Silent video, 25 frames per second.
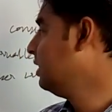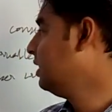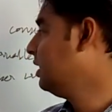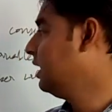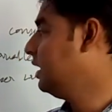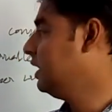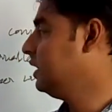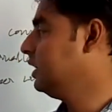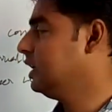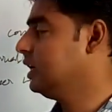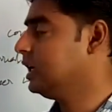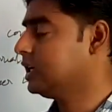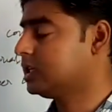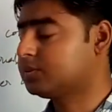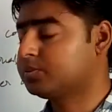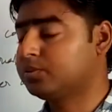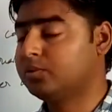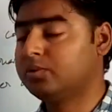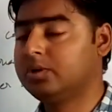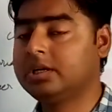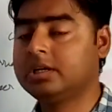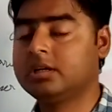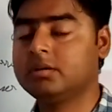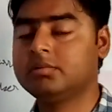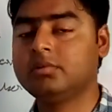And
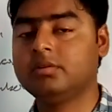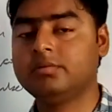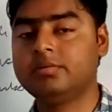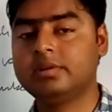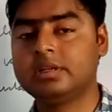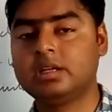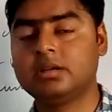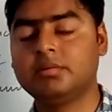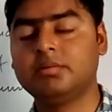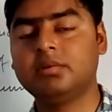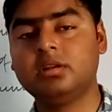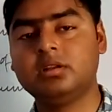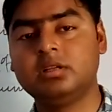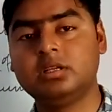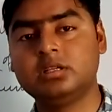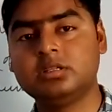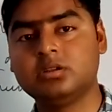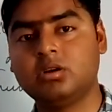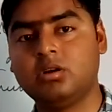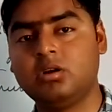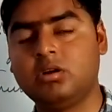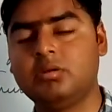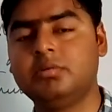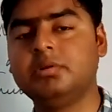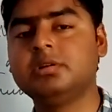exponent of the variable is
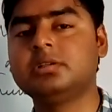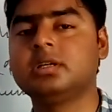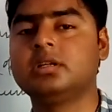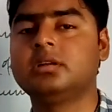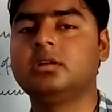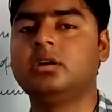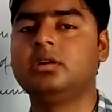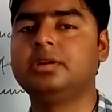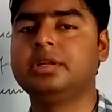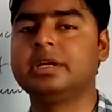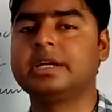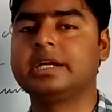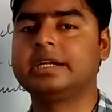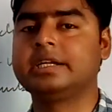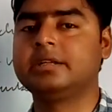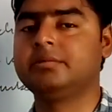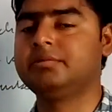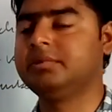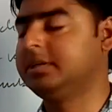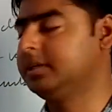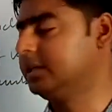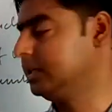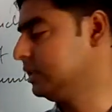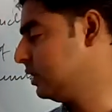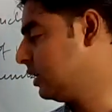always a non-negative
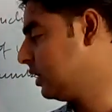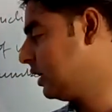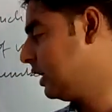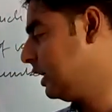integer.